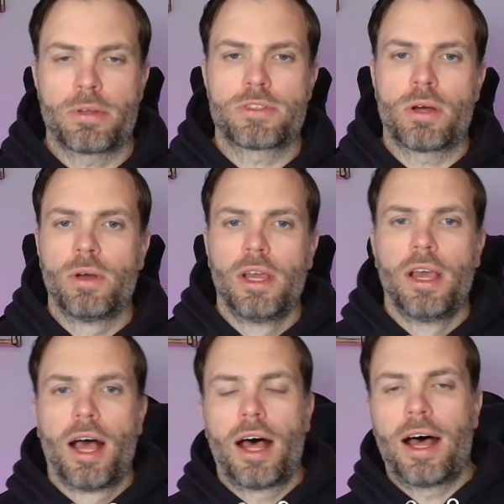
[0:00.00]
So
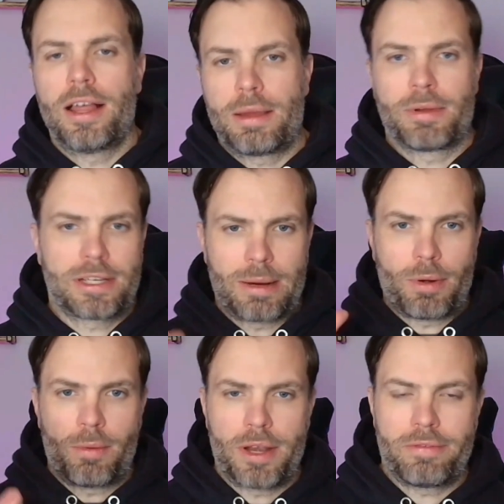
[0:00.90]
they were like number
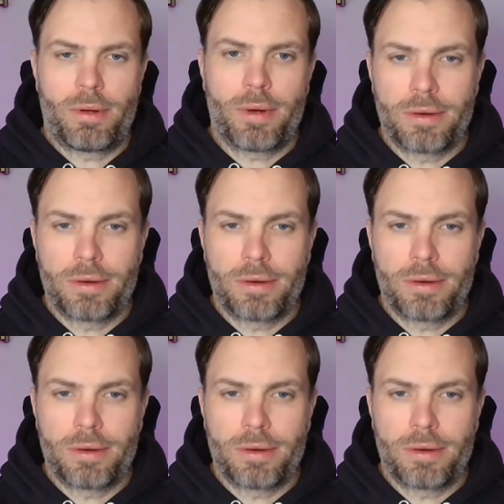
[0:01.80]
one everywhere.